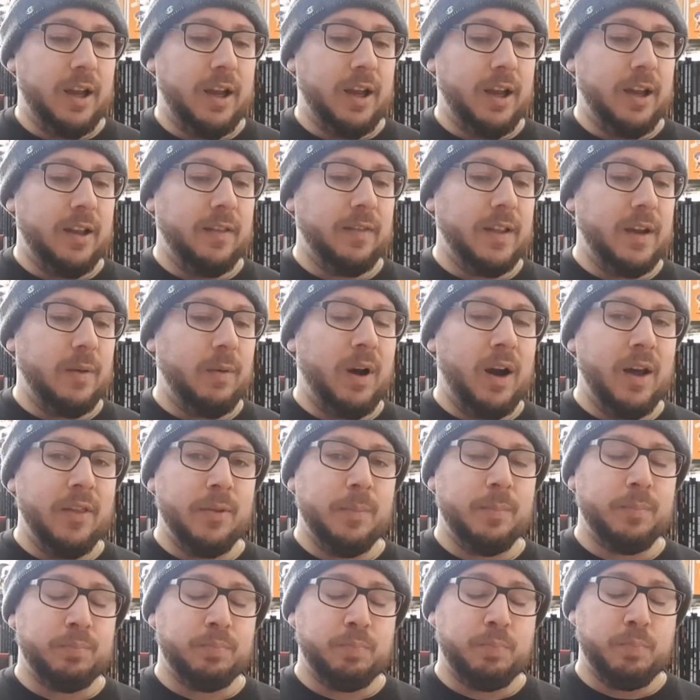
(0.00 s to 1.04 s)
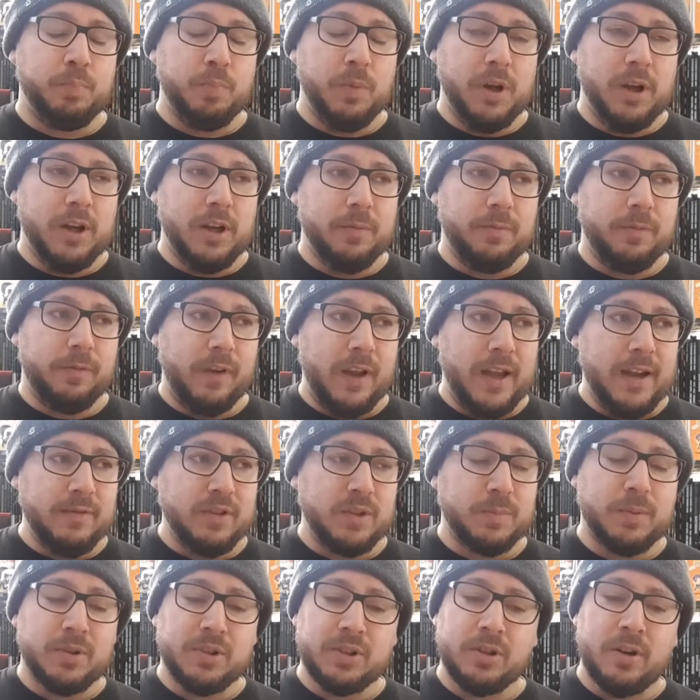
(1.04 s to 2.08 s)
and there were other
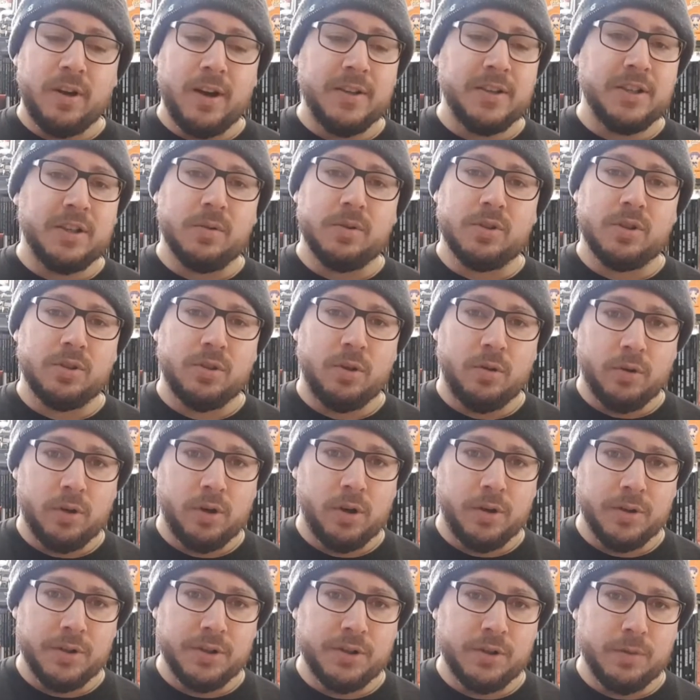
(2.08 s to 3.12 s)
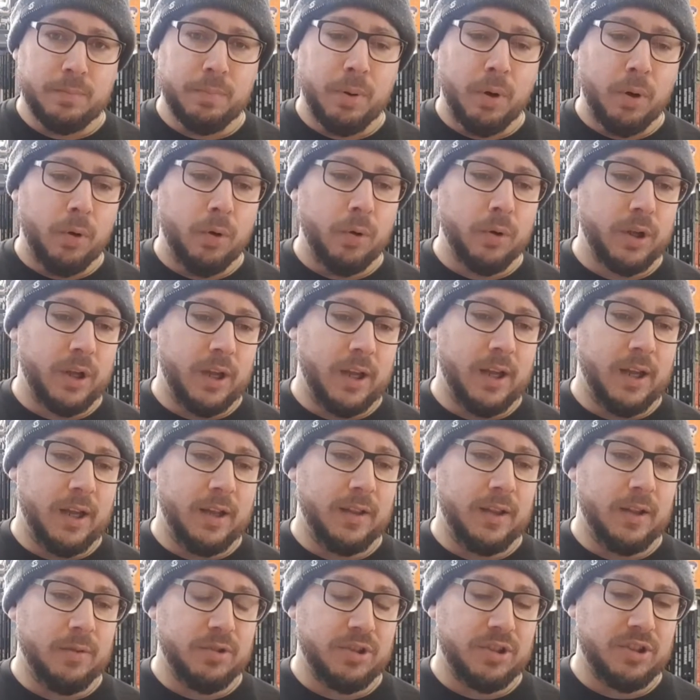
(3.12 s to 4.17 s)
flavours besides. There was tonkotsu pork
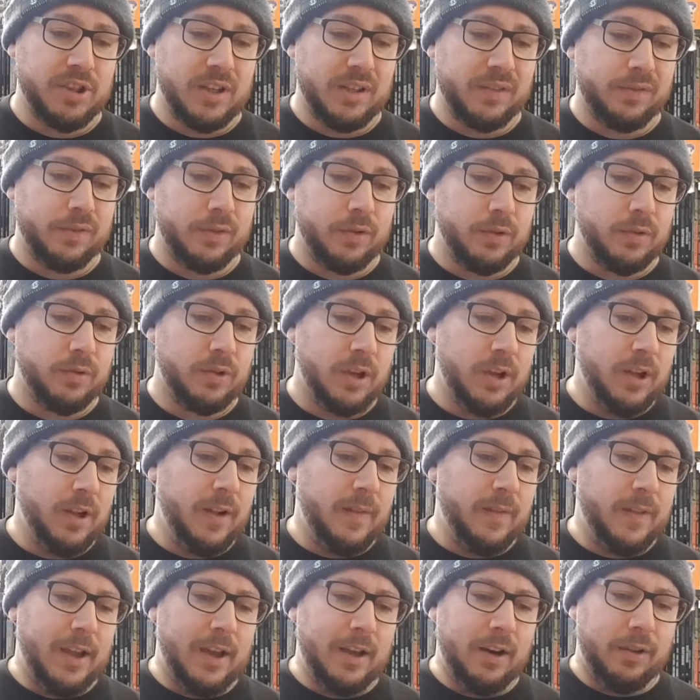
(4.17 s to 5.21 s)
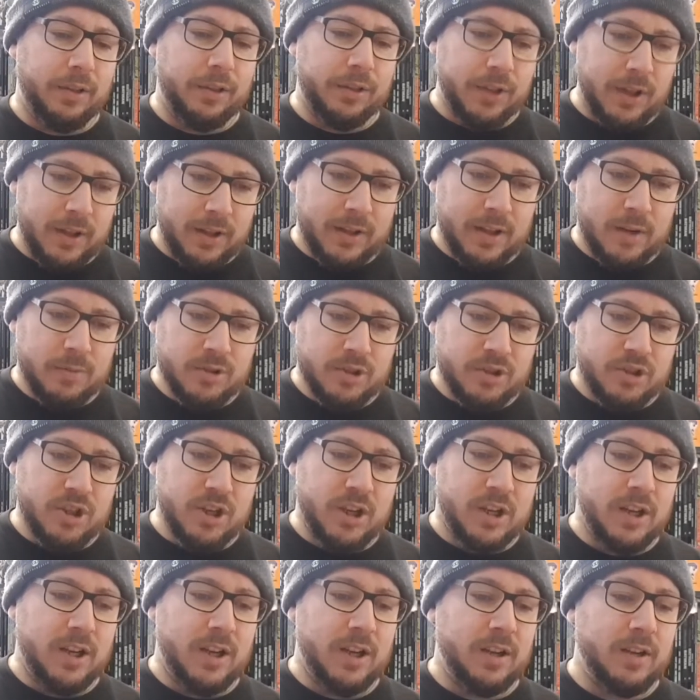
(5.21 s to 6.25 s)
and there was seafood, and I think there was a
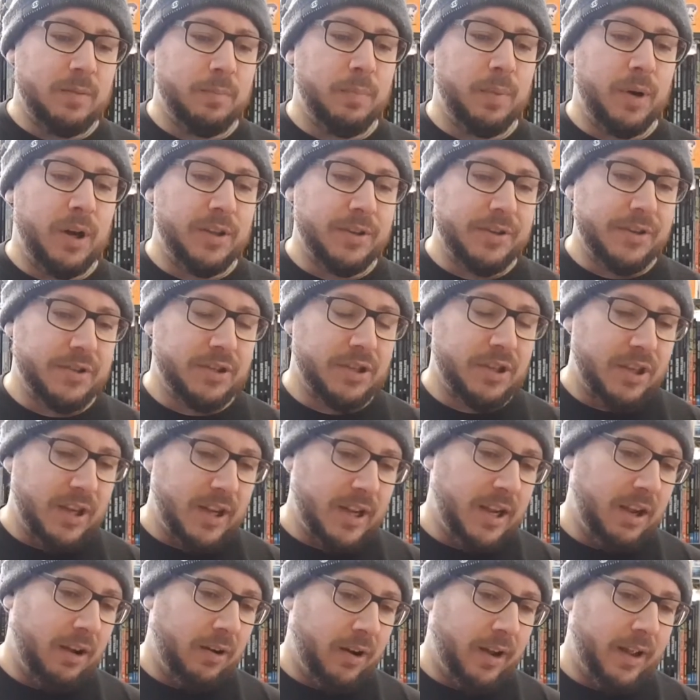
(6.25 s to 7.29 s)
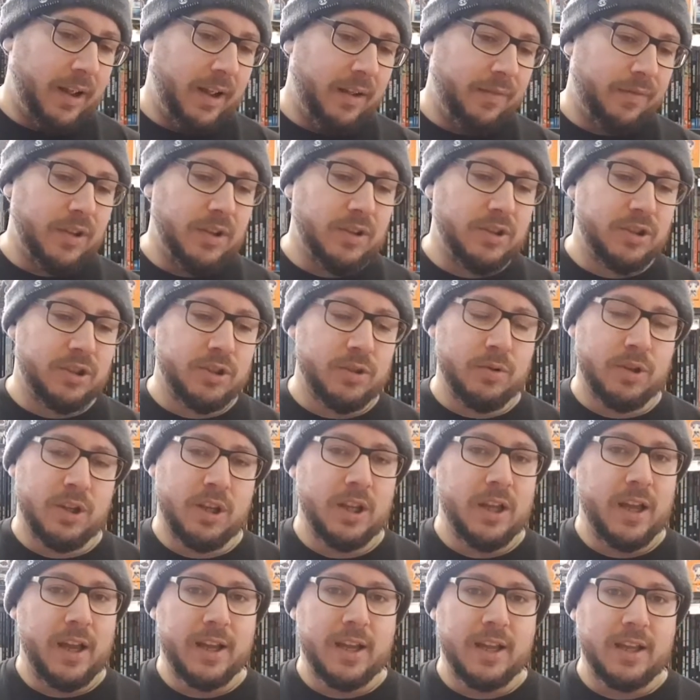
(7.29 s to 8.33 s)
chicken, but today I have the
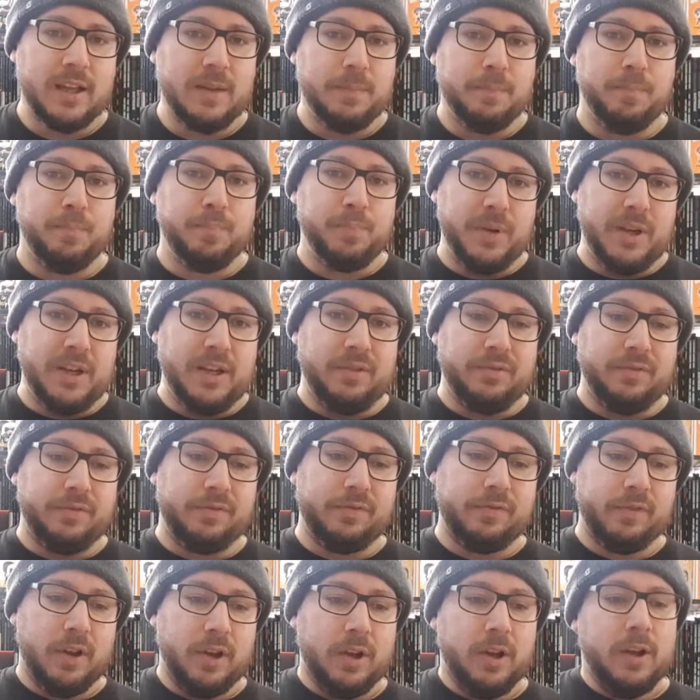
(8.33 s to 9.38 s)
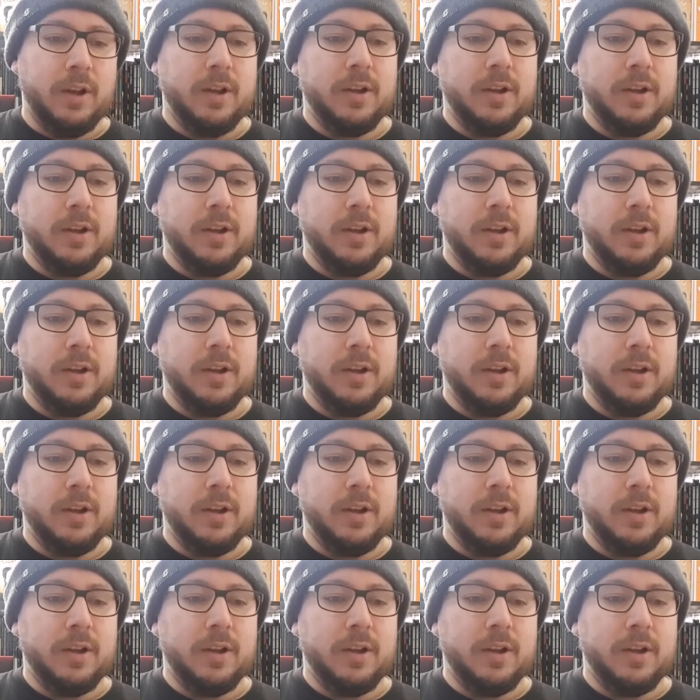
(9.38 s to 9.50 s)
sukiyaki beef.